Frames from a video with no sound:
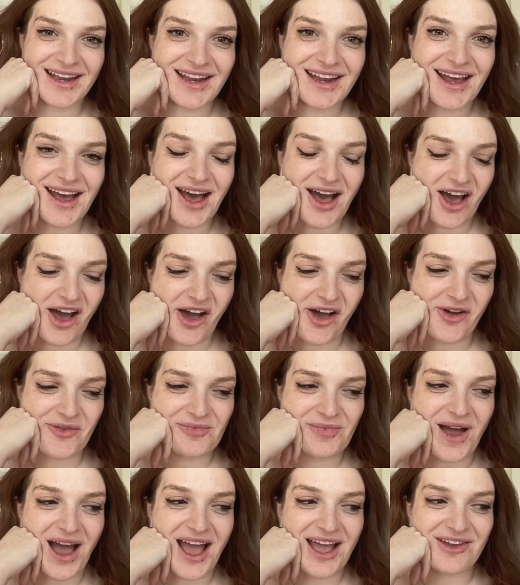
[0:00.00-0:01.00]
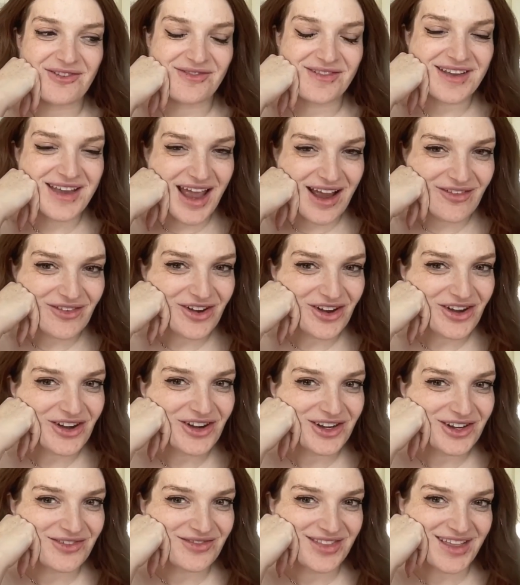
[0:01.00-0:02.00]
I've never heard
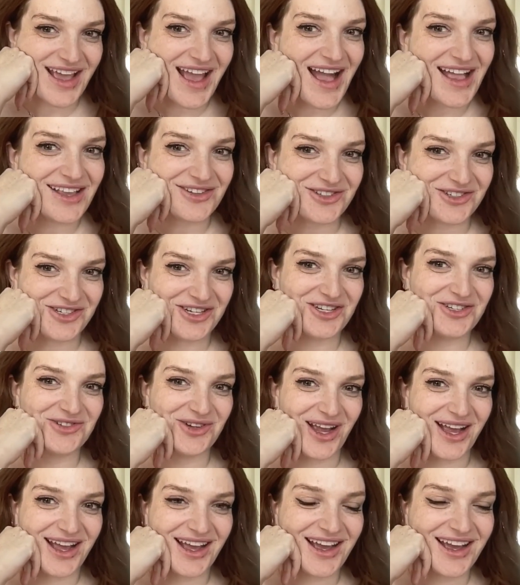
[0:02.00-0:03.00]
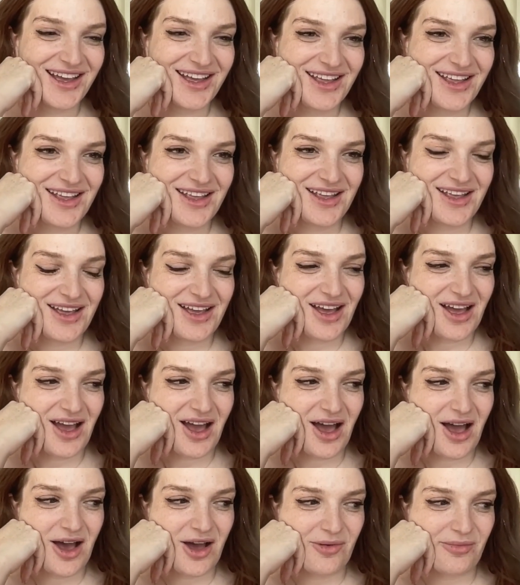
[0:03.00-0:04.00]
of the energy drink.
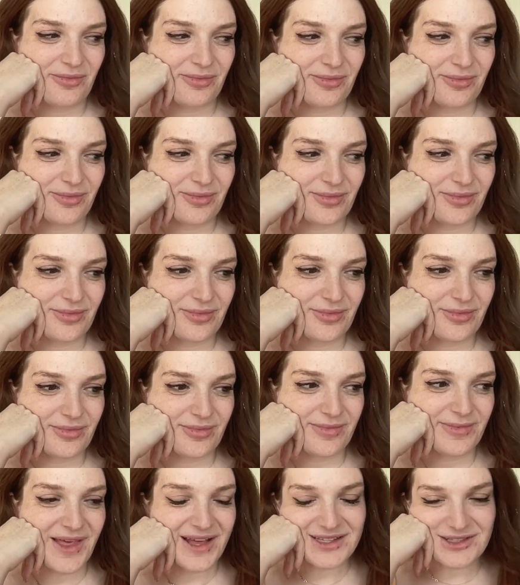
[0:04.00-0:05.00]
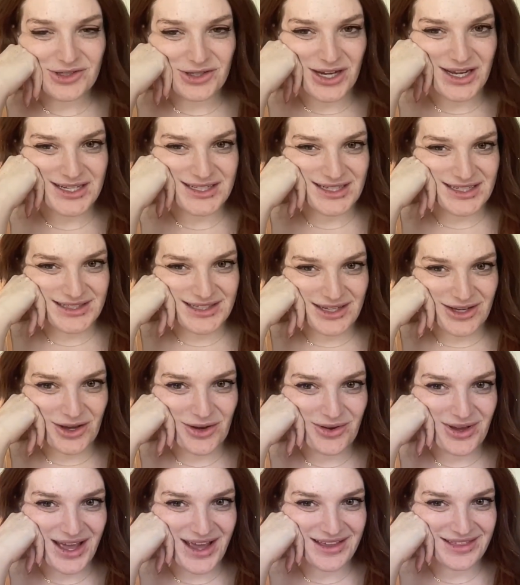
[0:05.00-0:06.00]
That's crazy. It's like
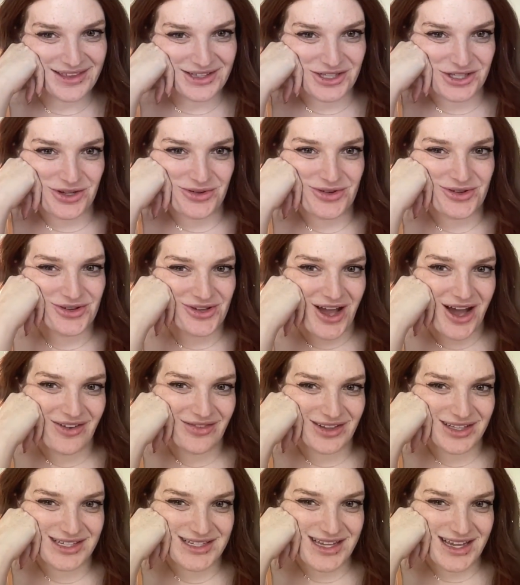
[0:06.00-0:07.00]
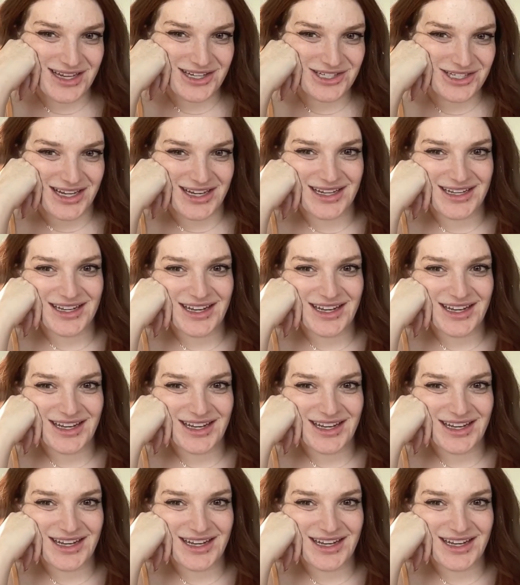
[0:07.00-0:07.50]
Cocaine the Junior novelization.